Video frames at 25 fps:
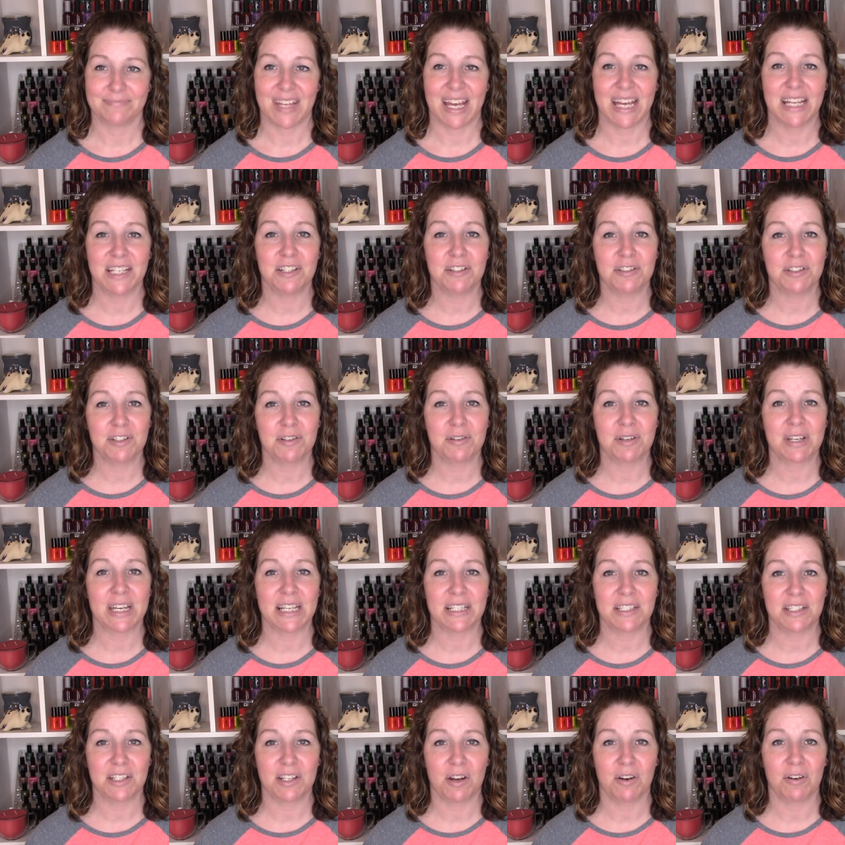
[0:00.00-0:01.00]
And you do
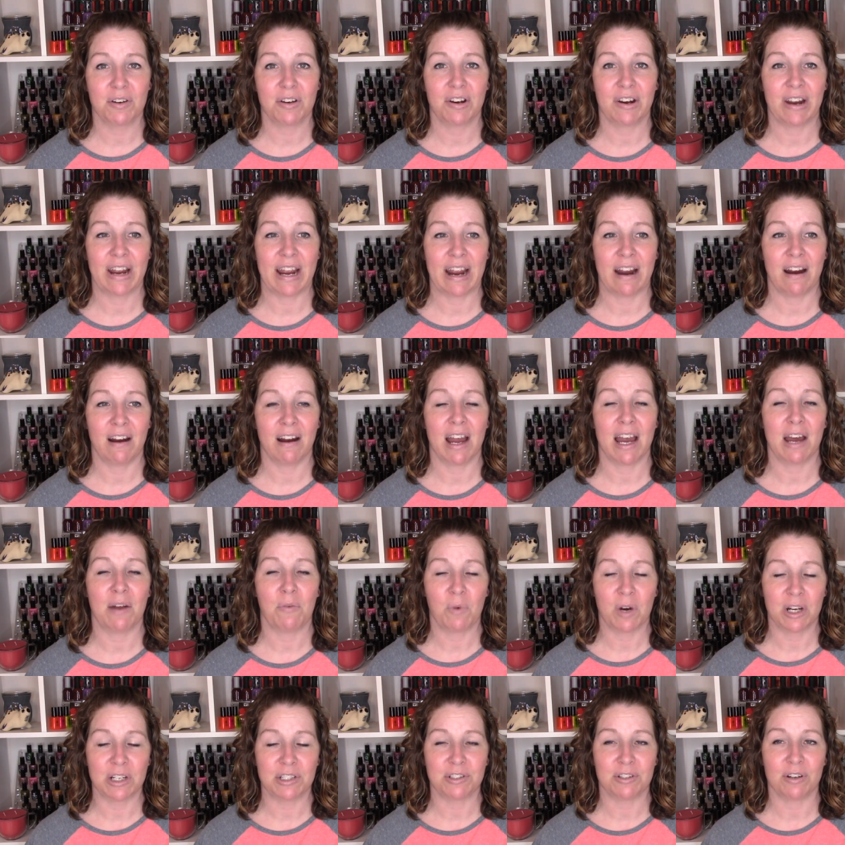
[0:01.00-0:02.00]
get to know your hair and
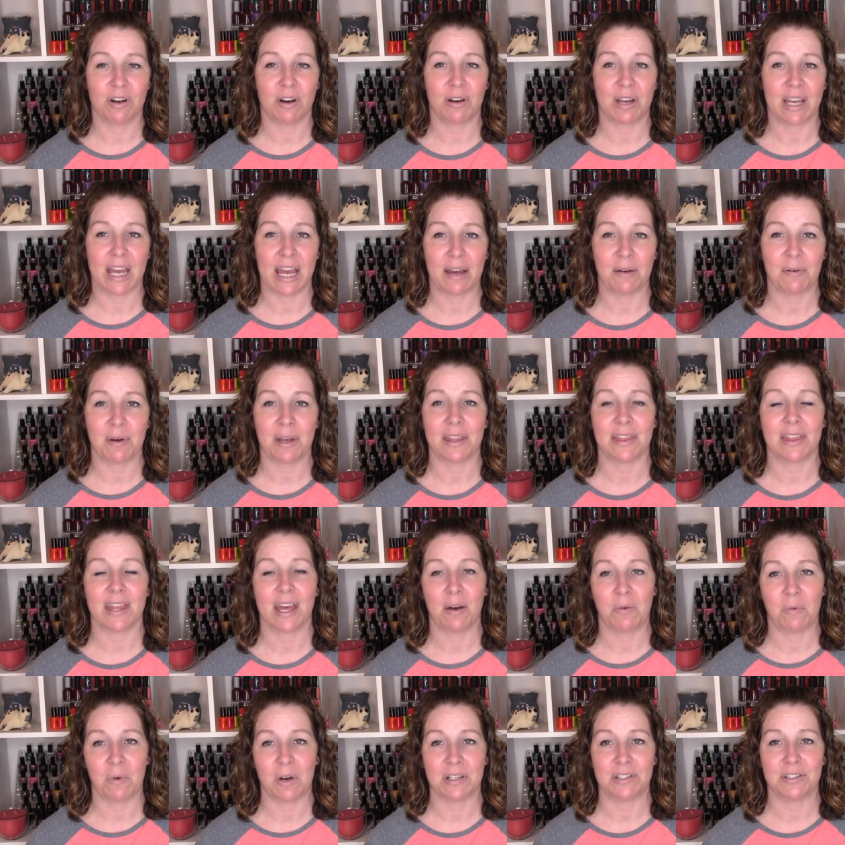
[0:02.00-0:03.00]
what you're okay with
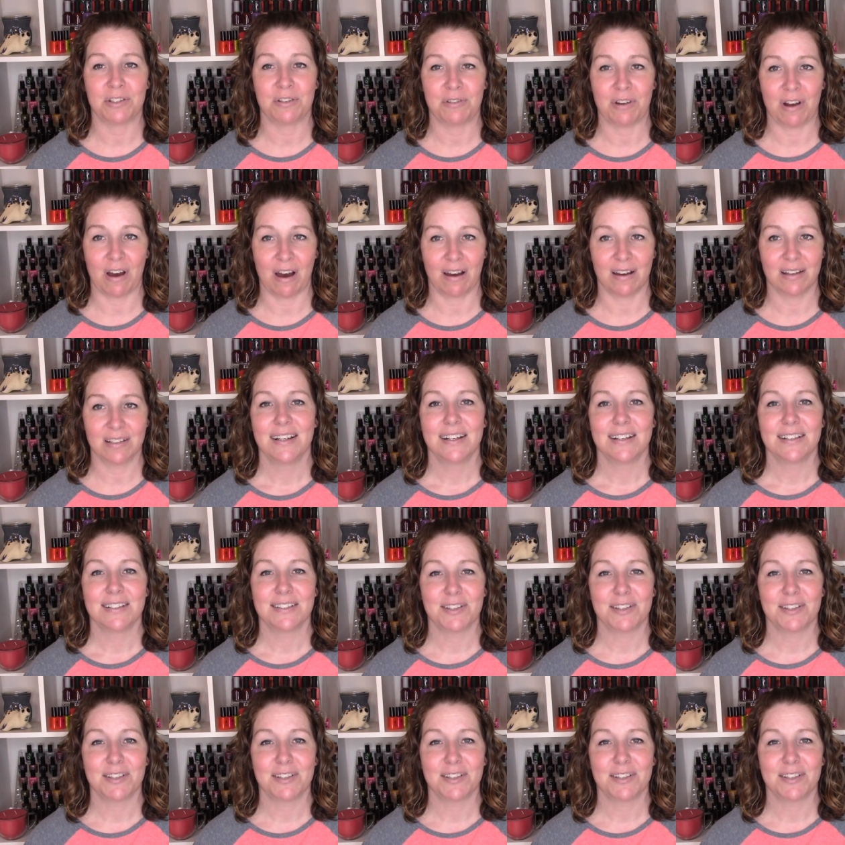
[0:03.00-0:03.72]
and what you're not.